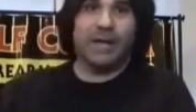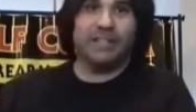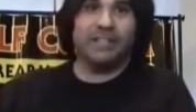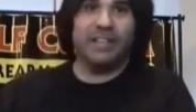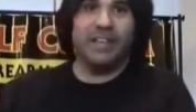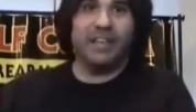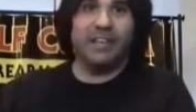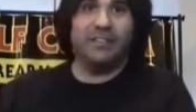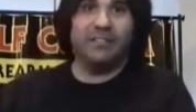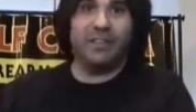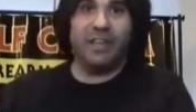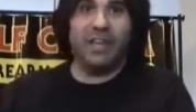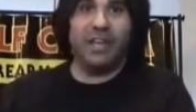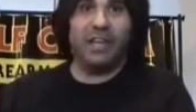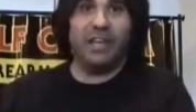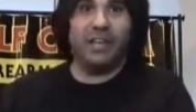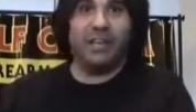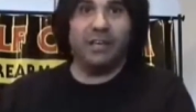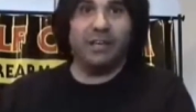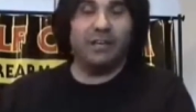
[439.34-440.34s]
my
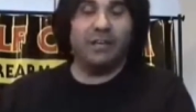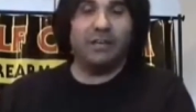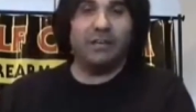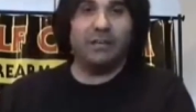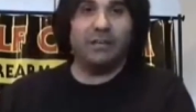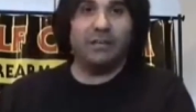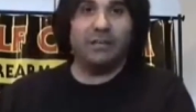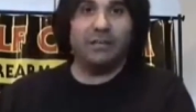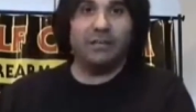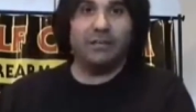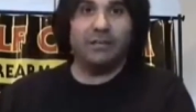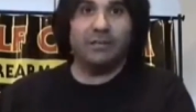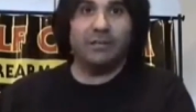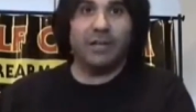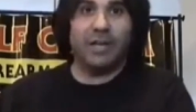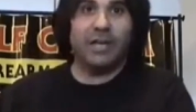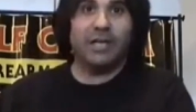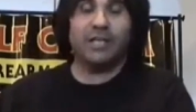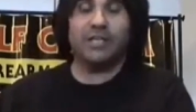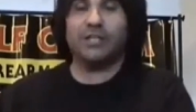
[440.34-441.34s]
TV
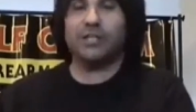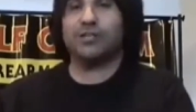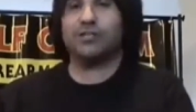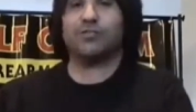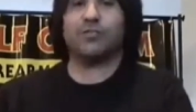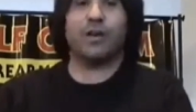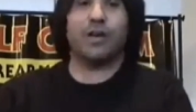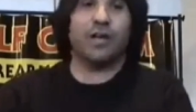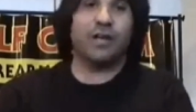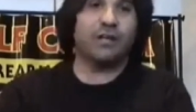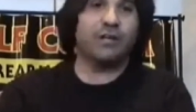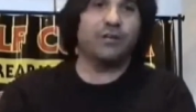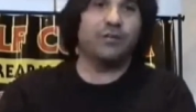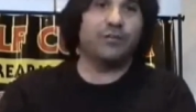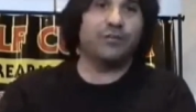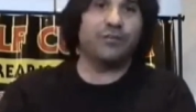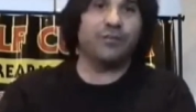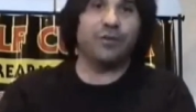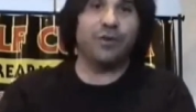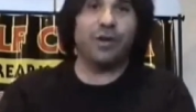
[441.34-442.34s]
and trade
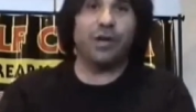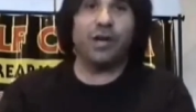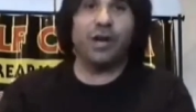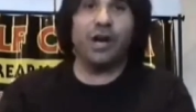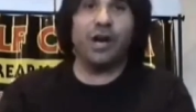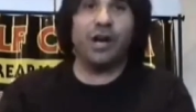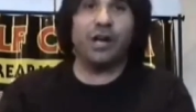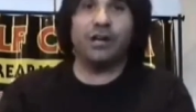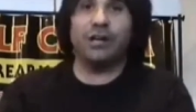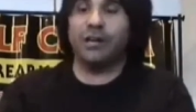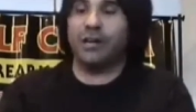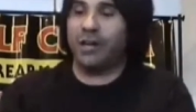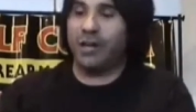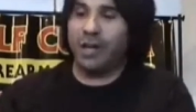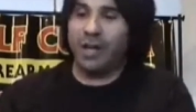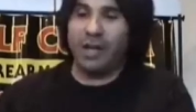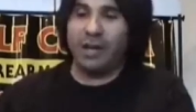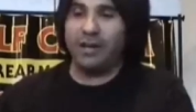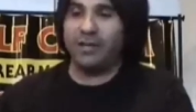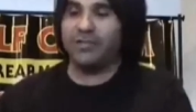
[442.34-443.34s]
you for a gun,
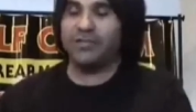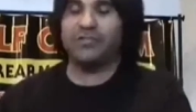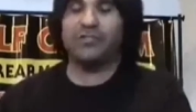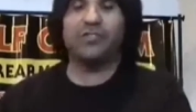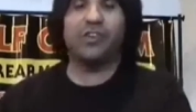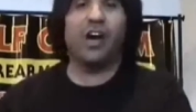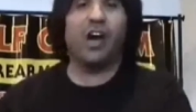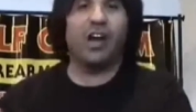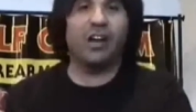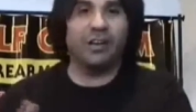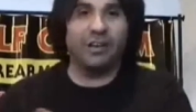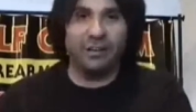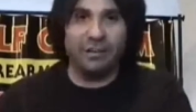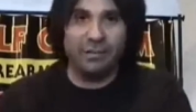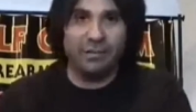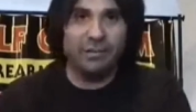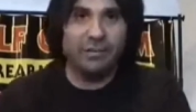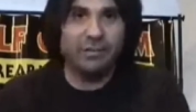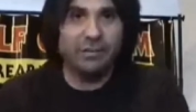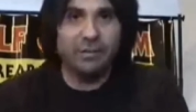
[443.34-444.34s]
and it's done.